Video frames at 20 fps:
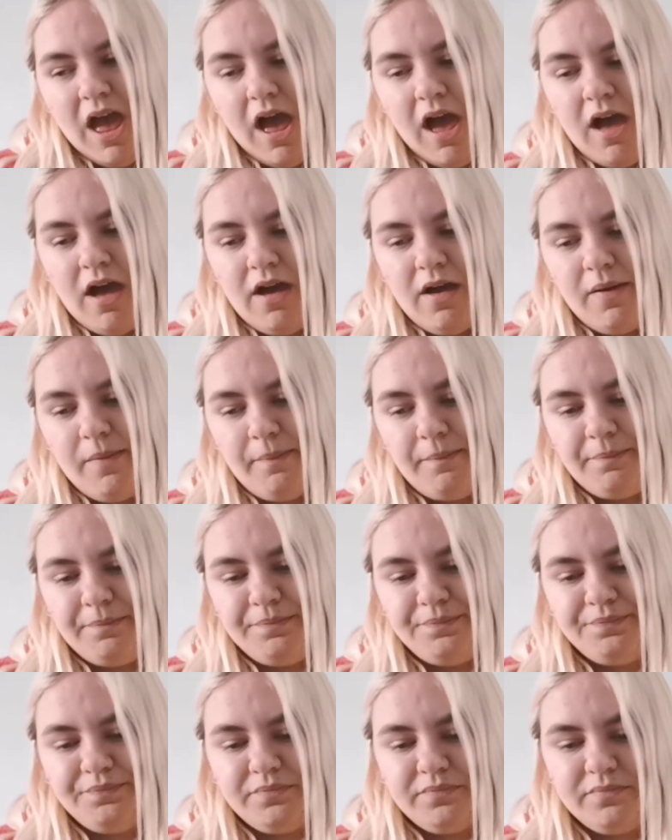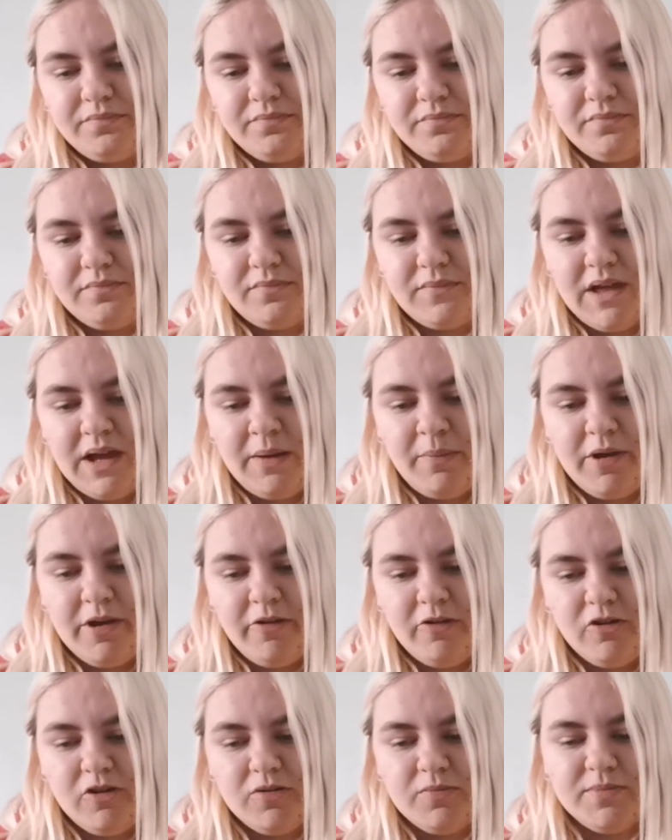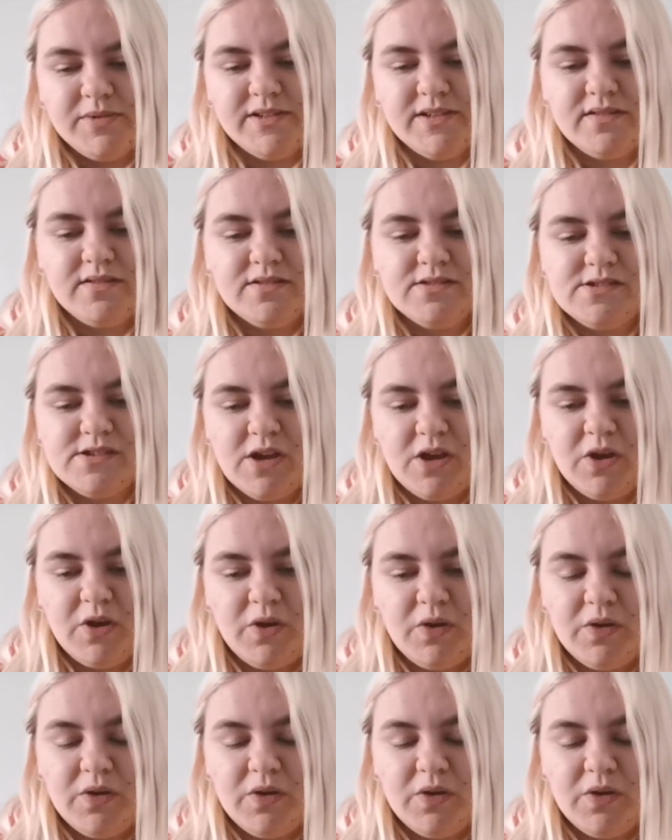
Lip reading: at my groups, so